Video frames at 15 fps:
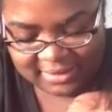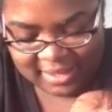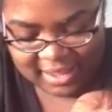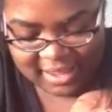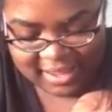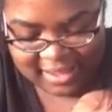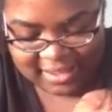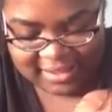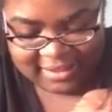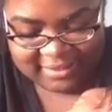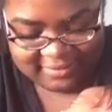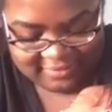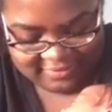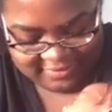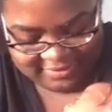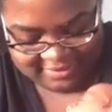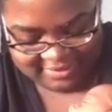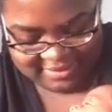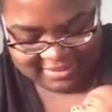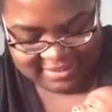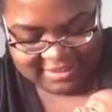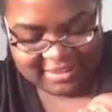Hi.
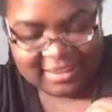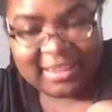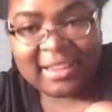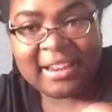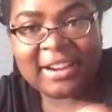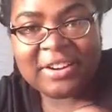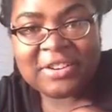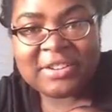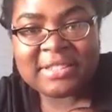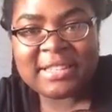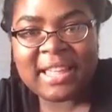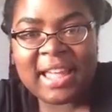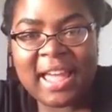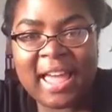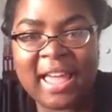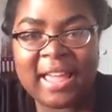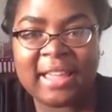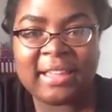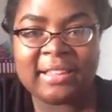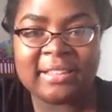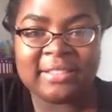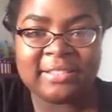You want to say hi?